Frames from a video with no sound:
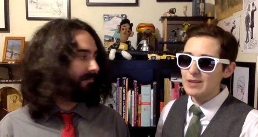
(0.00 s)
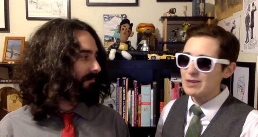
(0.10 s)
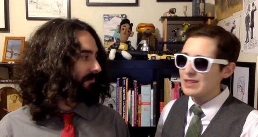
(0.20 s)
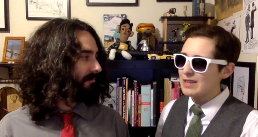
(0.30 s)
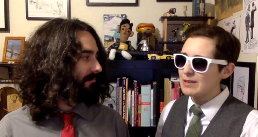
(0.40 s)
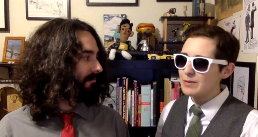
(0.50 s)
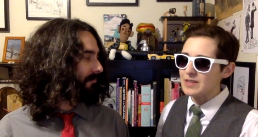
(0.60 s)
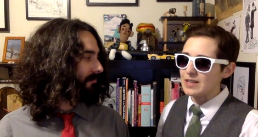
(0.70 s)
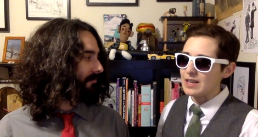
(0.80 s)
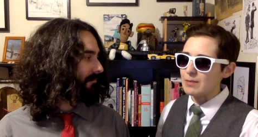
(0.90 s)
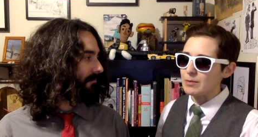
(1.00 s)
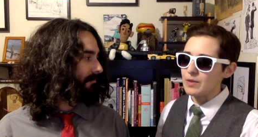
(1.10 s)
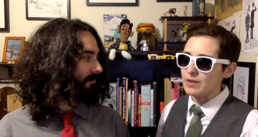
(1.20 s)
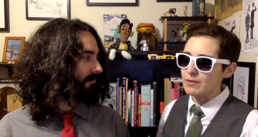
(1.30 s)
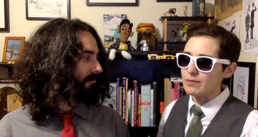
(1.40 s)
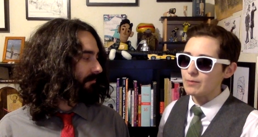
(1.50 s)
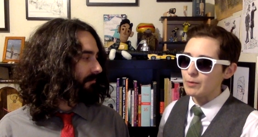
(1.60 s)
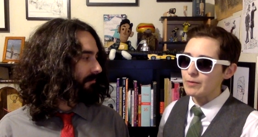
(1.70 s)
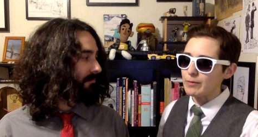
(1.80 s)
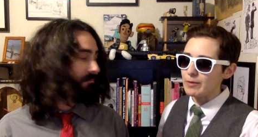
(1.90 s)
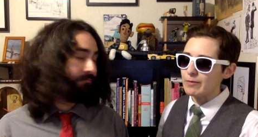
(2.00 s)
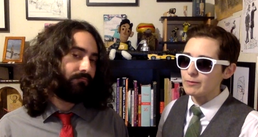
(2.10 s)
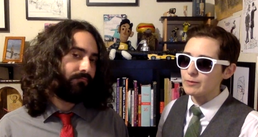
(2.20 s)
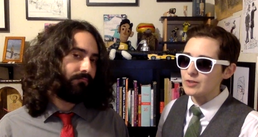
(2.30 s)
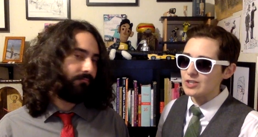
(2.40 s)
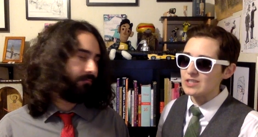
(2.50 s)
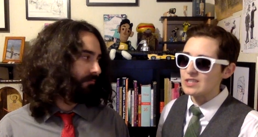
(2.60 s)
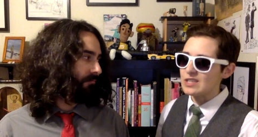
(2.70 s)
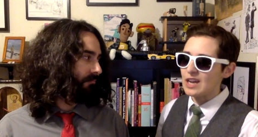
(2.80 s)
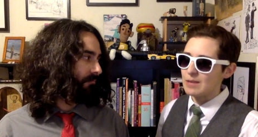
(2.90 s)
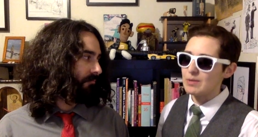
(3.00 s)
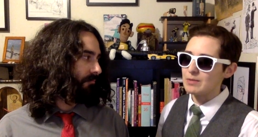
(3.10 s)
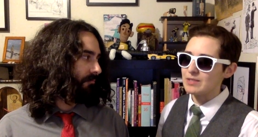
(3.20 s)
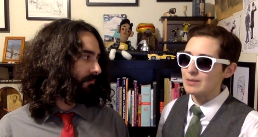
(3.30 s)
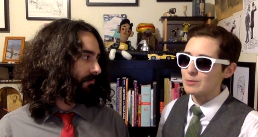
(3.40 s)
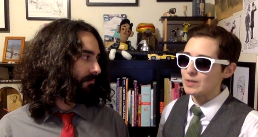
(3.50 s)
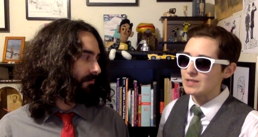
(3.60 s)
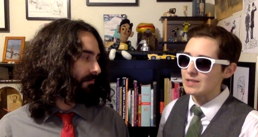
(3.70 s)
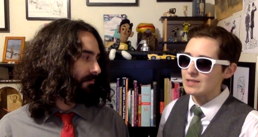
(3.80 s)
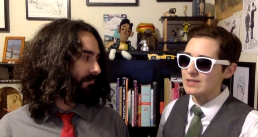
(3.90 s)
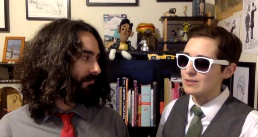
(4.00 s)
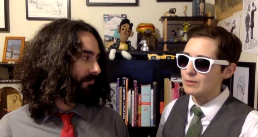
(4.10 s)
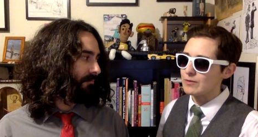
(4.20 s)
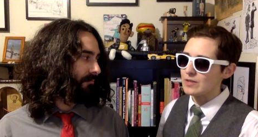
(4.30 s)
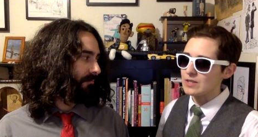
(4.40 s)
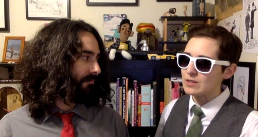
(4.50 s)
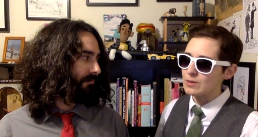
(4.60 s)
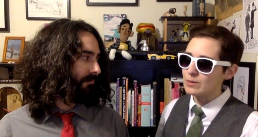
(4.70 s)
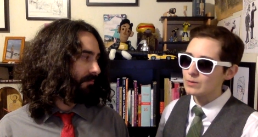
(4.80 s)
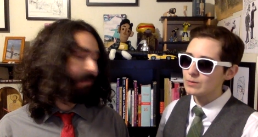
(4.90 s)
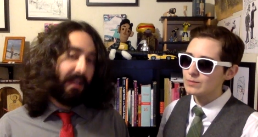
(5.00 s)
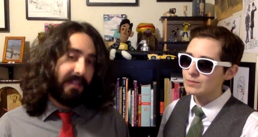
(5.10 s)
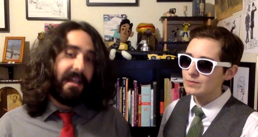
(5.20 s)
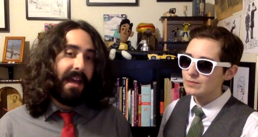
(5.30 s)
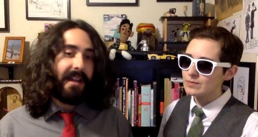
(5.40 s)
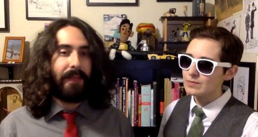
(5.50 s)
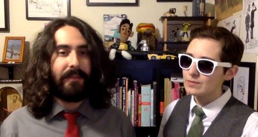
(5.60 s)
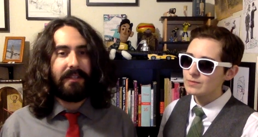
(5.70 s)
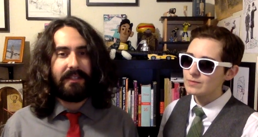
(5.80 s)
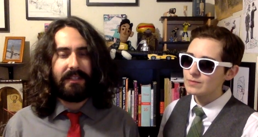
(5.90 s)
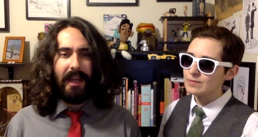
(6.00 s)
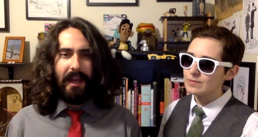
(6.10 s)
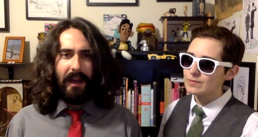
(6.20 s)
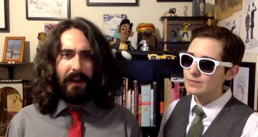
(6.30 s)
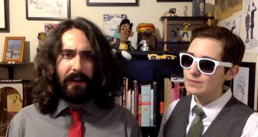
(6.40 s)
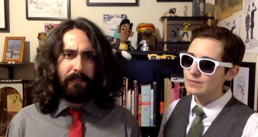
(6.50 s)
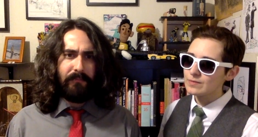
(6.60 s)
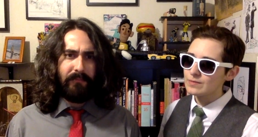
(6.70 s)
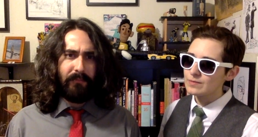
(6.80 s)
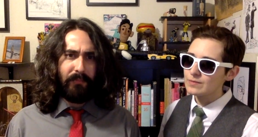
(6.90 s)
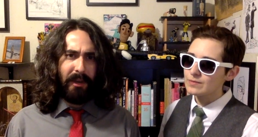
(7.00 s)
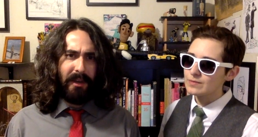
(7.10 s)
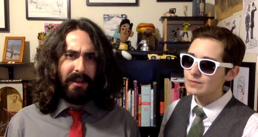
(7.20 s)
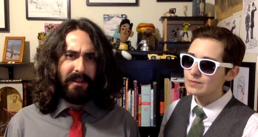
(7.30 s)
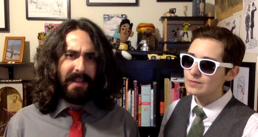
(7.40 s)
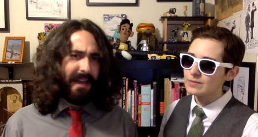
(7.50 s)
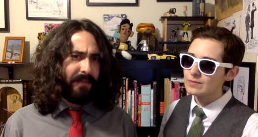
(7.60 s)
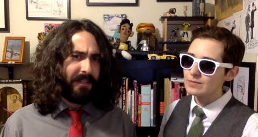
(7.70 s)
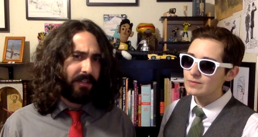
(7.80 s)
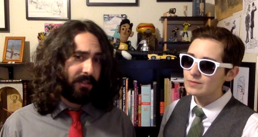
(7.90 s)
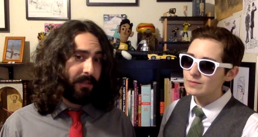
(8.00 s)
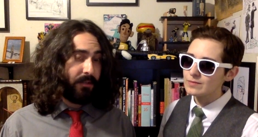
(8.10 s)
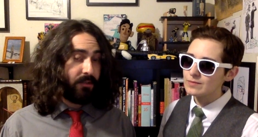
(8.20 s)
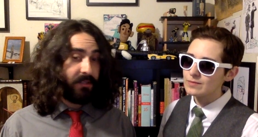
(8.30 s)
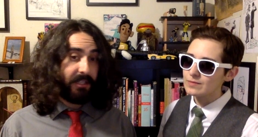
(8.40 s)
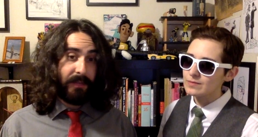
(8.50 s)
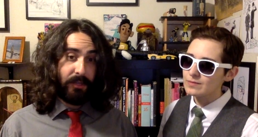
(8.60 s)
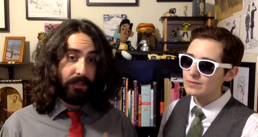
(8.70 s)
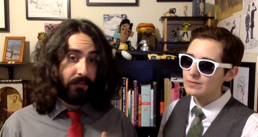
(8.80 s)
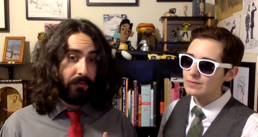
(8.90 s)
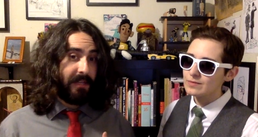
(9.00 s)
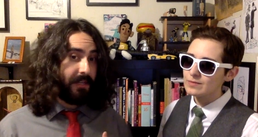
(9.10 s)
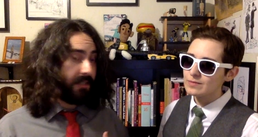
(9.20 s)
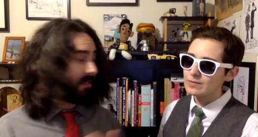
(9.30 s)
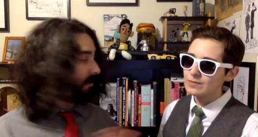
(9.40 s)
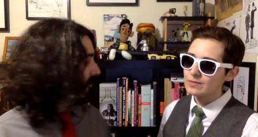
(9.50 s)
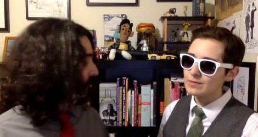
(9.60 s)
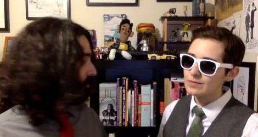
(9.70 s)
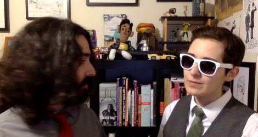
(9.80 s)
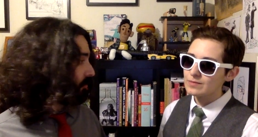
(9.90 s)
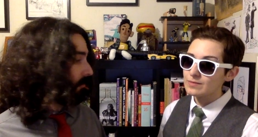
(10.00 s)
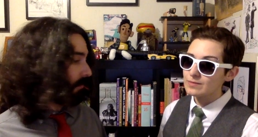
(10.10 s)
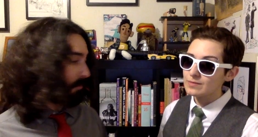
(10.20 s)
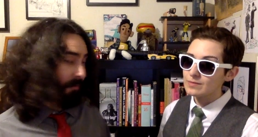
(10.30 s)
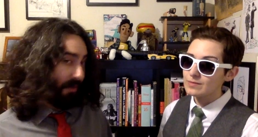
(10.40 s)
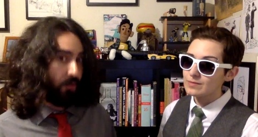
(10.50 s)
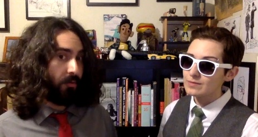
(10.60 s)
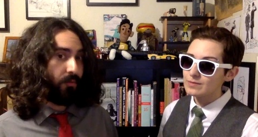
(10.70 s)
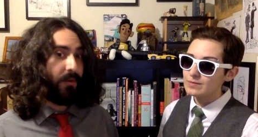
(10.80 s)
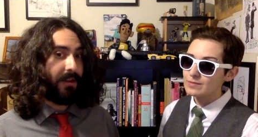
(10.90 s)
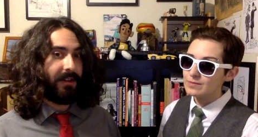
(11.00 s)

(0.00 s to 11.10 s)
Speaker 1: I mean, I think we've done a couple where there where we've we've just not been able to come to a consensus, so we've done two.
Speaker 2: Yeah, it happens. Um, um, but yeah, I mean, it's also been interesting, especially for me, because like Rachel, you're a professional critic,